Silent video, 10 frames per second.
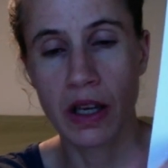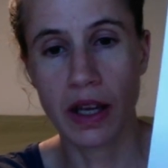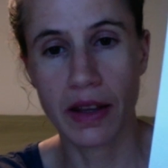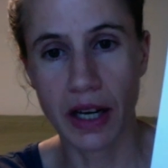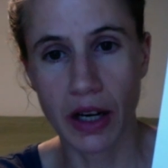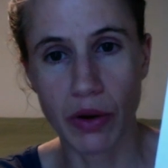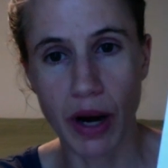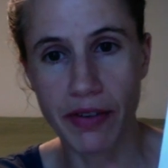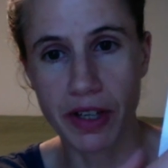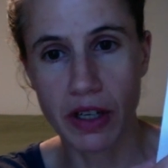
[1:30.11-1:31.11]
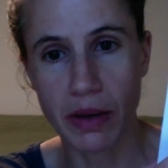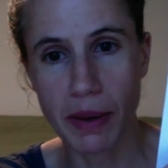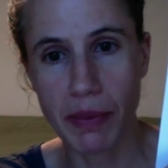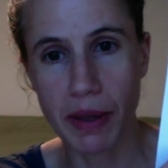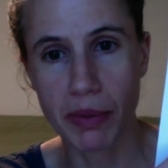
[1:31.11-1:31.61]
and then I graphed it on
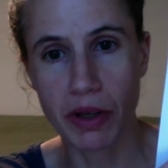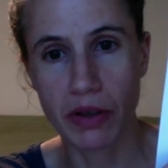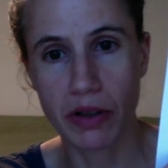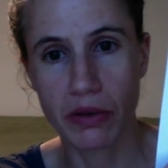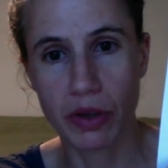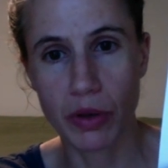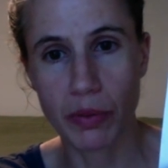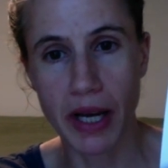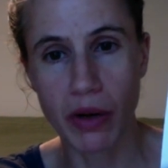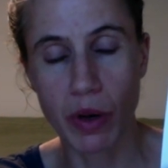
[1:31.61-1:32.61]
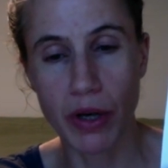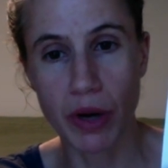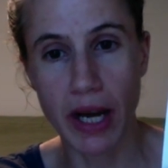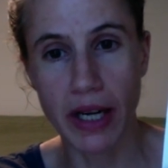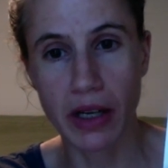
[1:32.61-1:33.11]
my paper. Wrote my
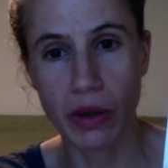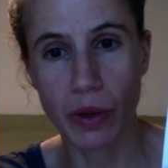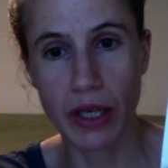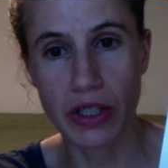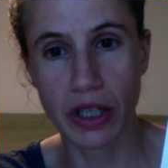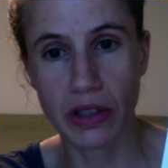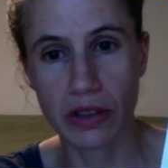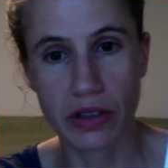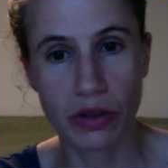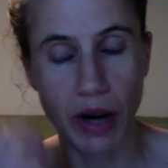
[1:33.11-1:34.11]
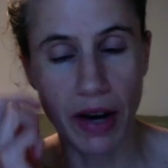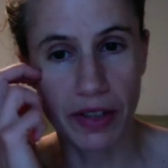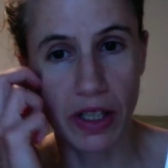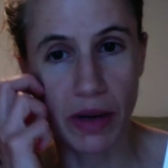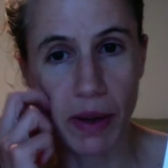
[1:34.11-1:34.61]
quadratic equations,
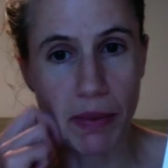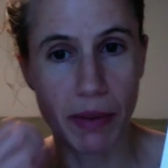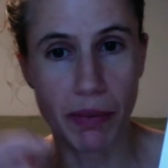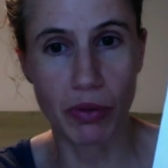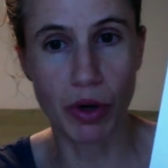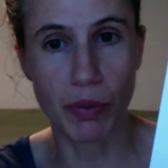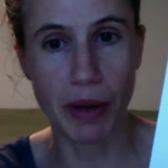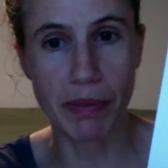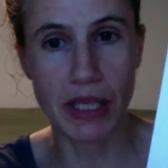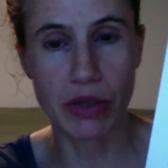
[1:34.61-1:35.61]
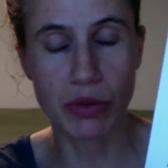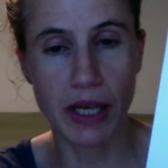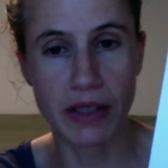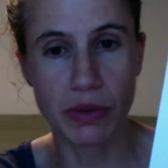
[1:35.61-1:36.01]
graphed it on my paper, wrote my piecewise.